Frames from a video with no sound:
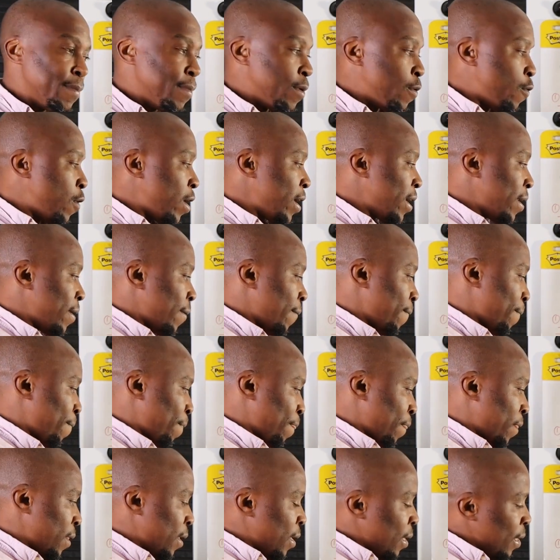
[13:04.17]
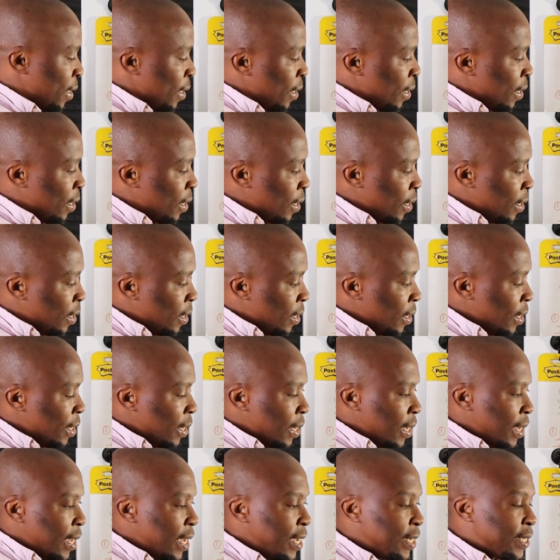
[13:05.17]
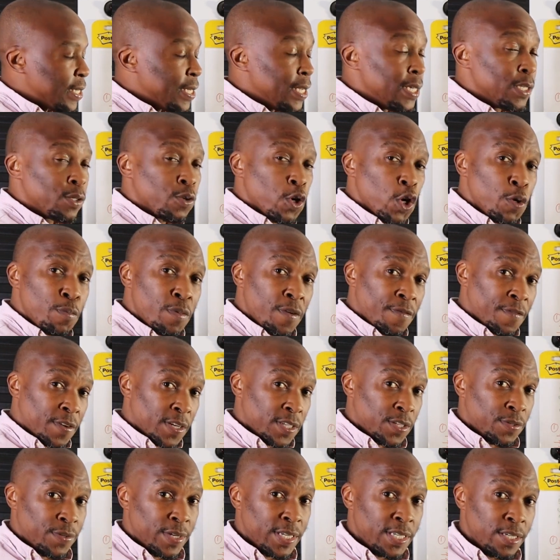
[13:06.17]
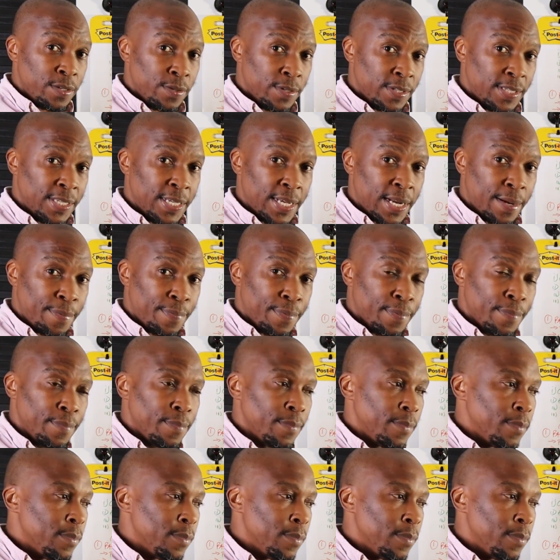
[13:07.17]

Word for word: Number one, it is going to be frustrating to set up.